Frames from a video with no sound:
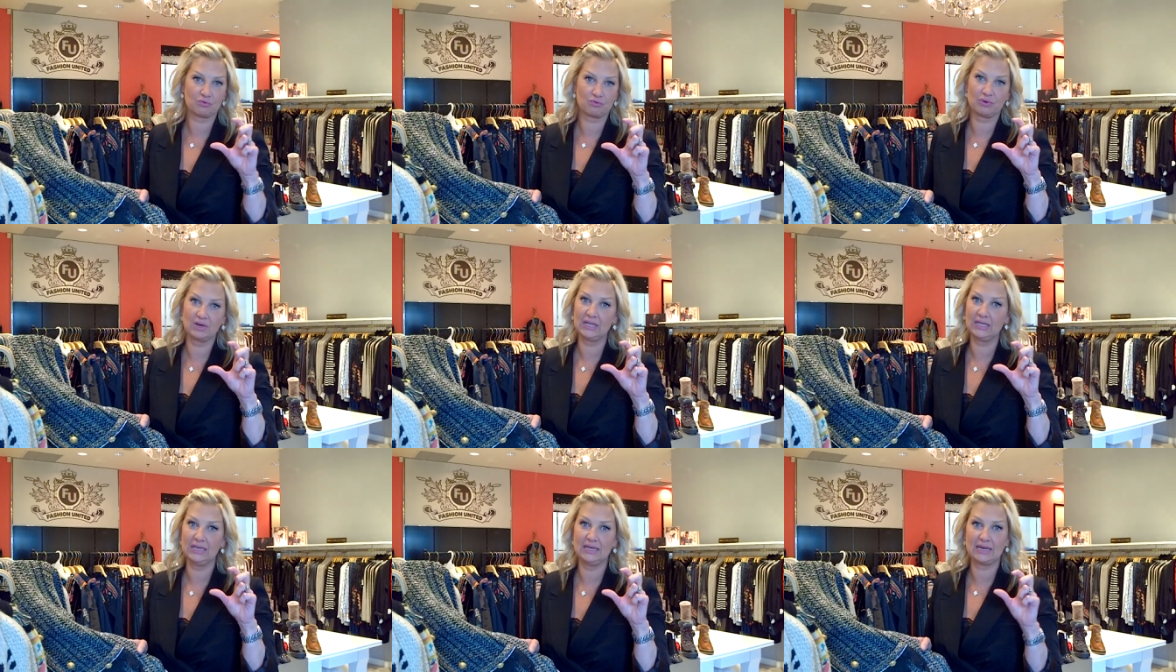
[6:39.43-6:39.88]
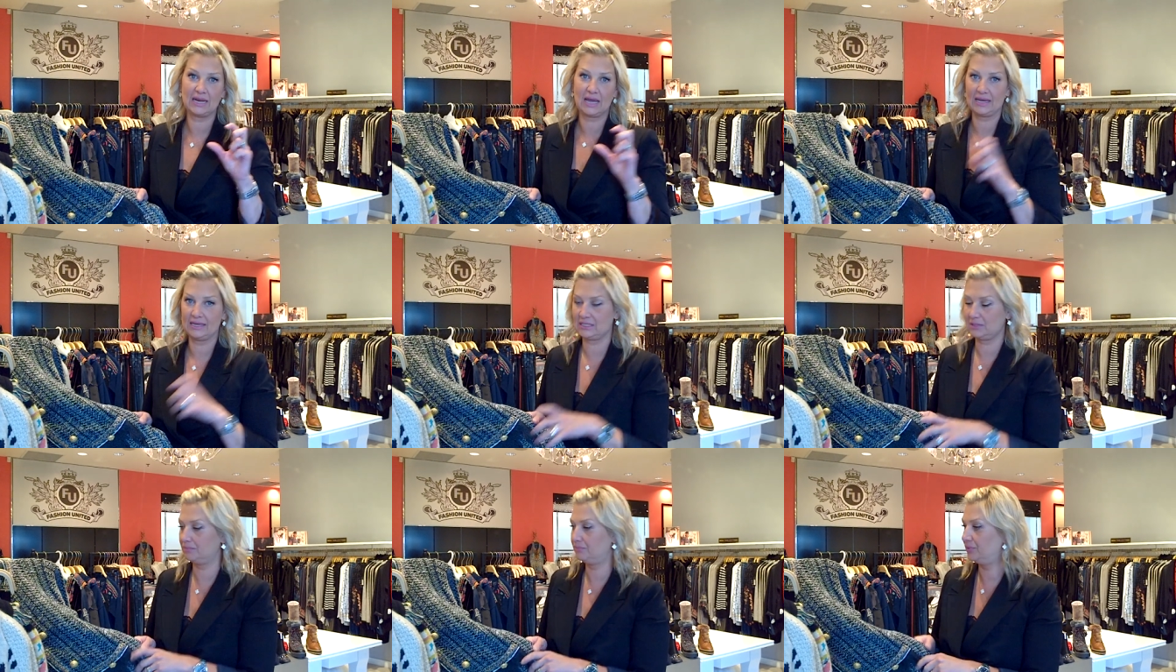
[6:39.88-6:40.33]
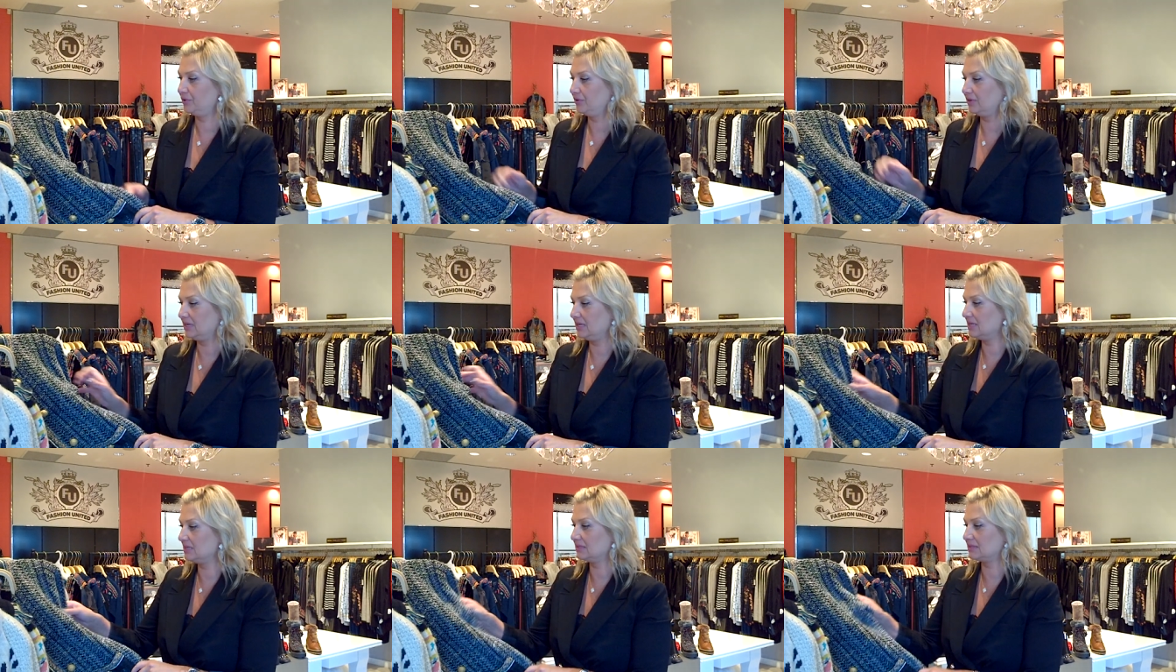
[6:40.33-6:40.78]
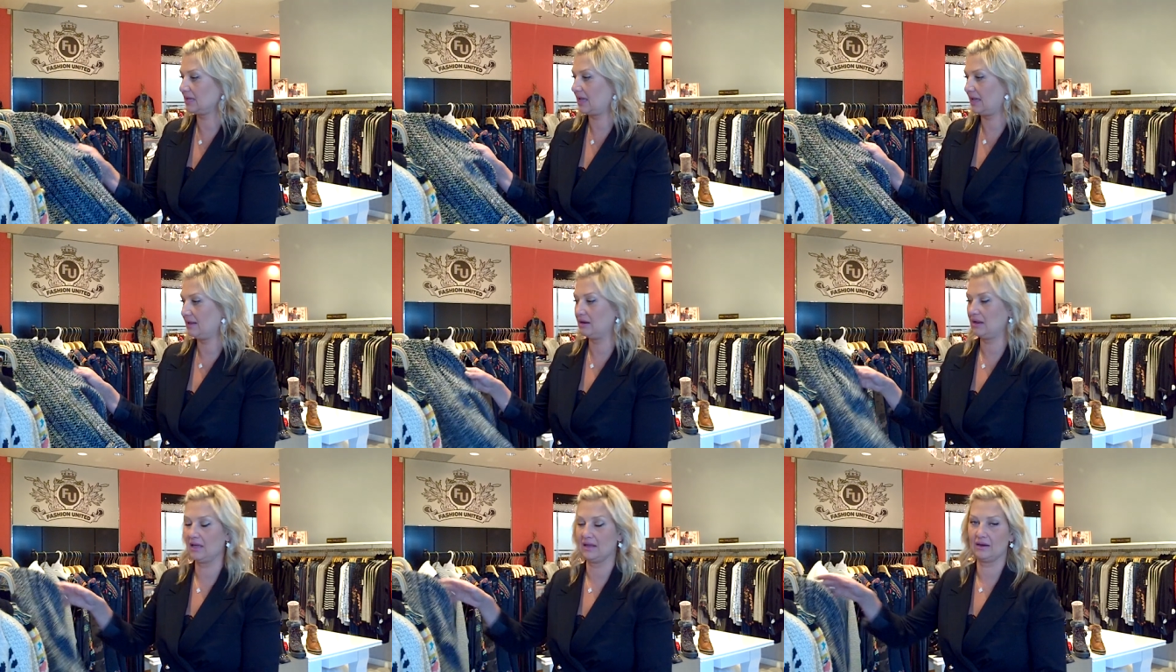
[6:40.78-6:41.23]
really nice booties,
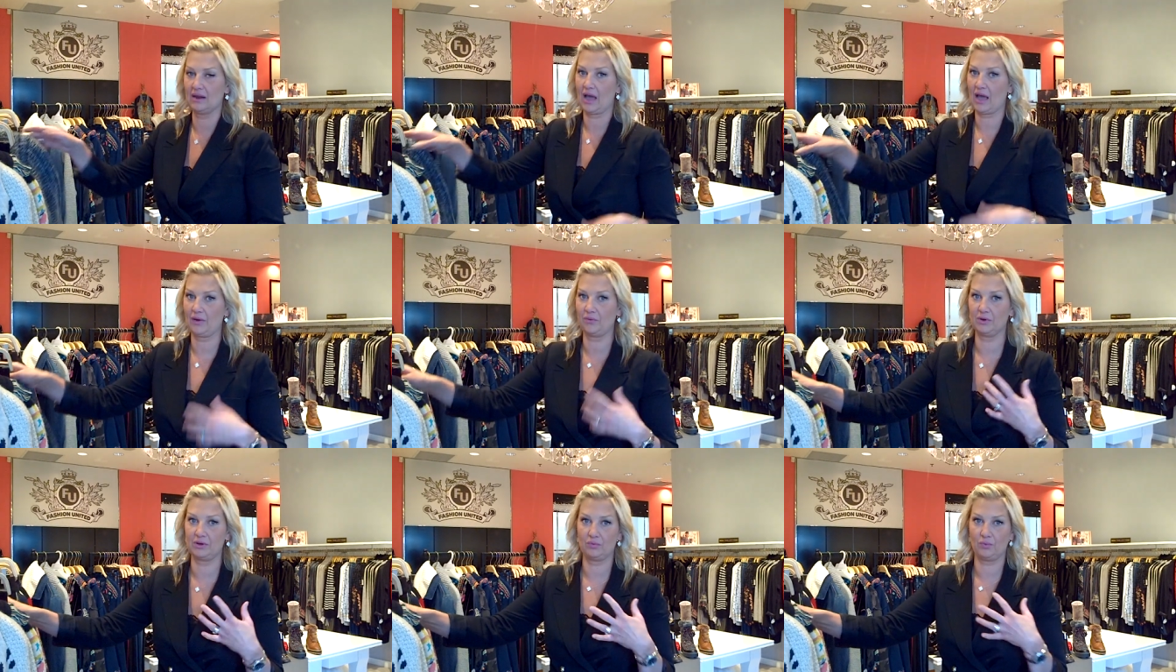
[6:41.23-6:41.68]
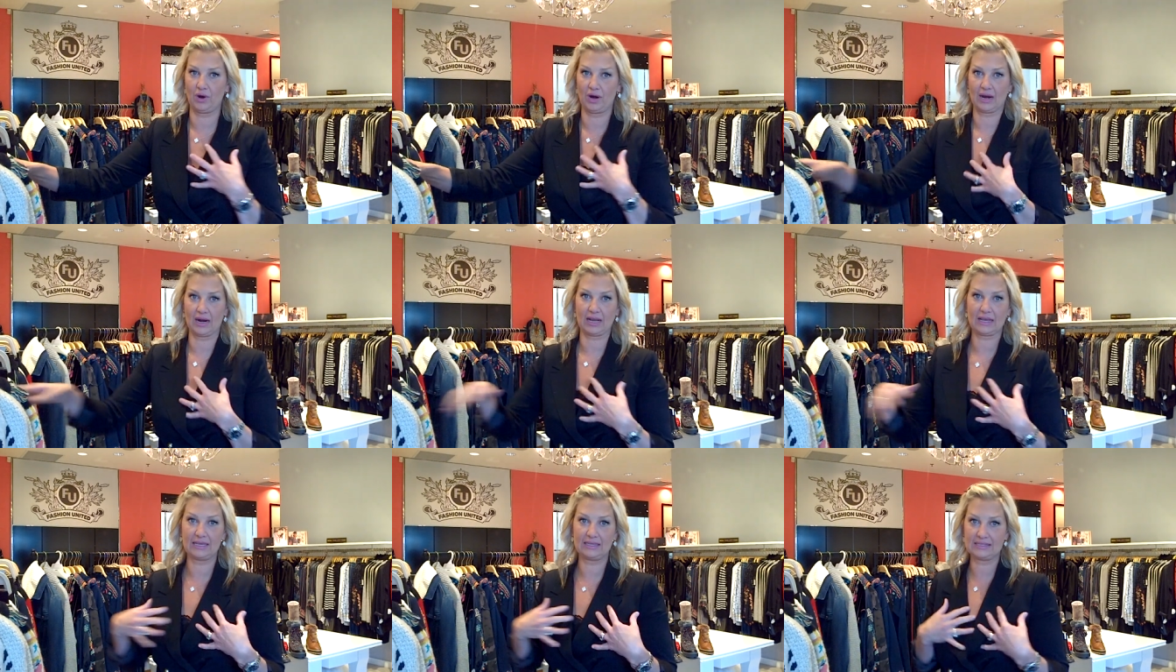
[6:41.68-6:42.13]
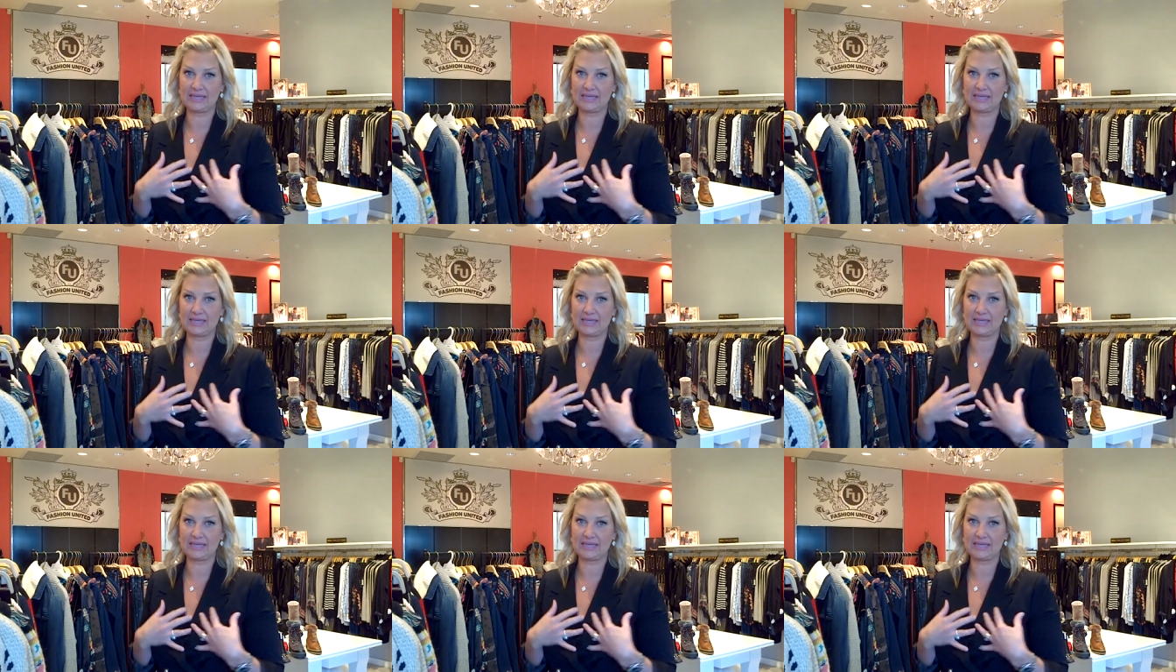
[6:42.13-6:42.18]
and then I would wear a